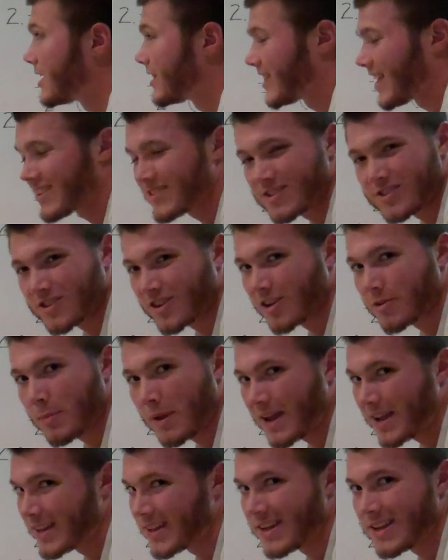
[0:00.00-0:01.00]
That's just going to
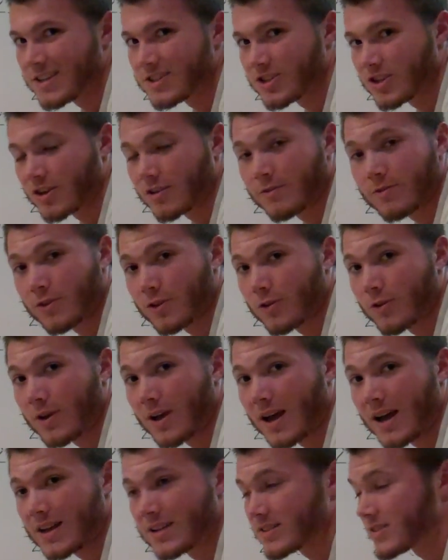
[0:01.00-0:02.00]
make it easier for you
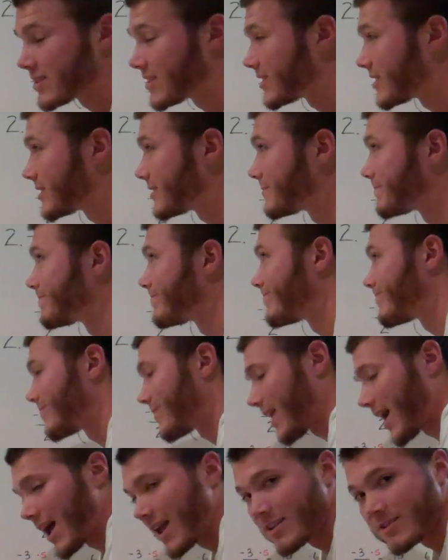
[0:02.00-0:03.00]
guys to
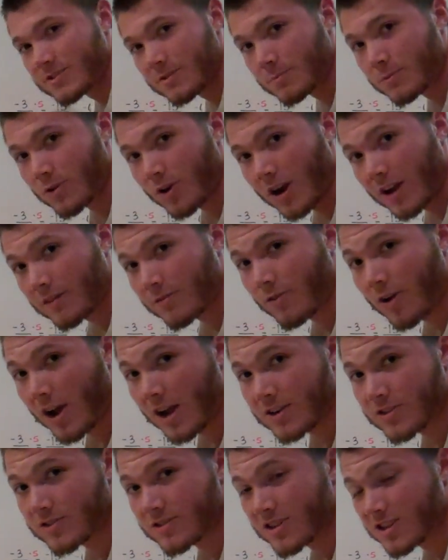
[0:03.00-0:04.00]
add and subtract
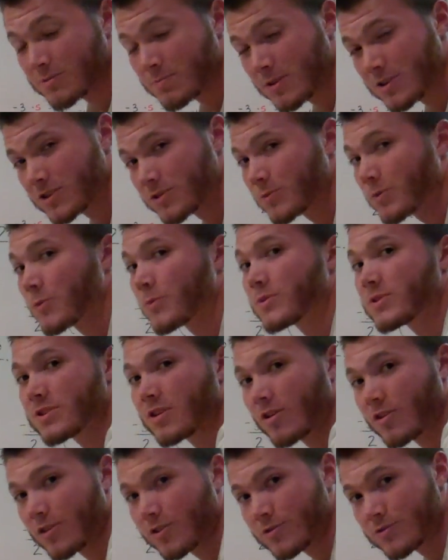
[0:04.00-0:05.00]
fractions, especially when we
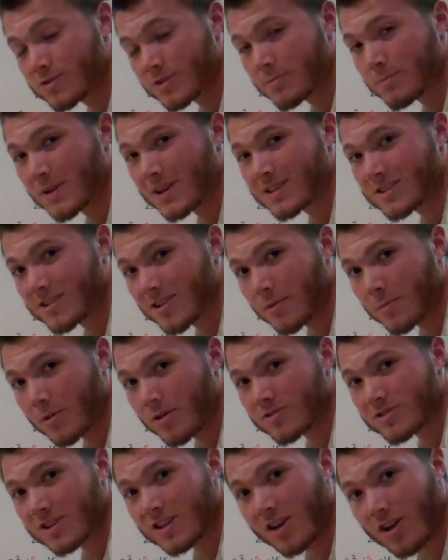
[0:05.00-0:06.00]
start using mixed
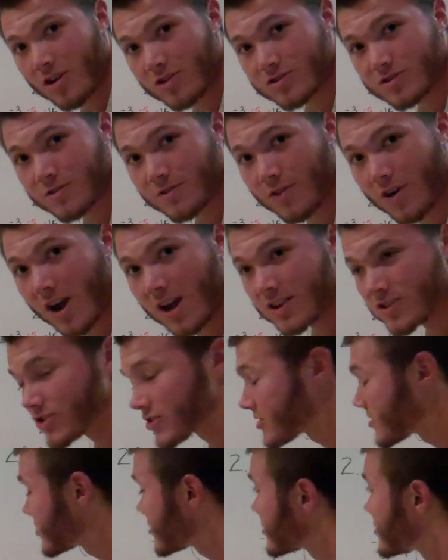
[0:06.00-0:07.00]
numbers and larger
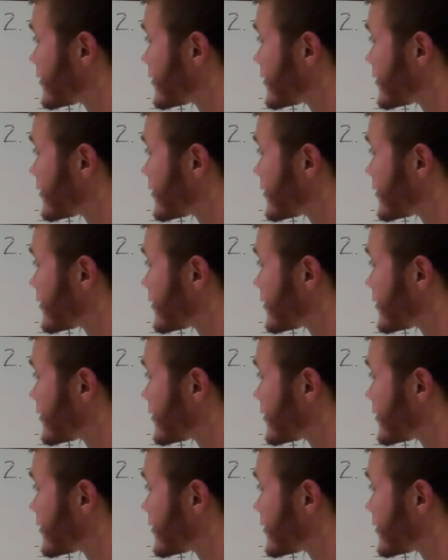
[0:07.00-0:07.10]
fractions.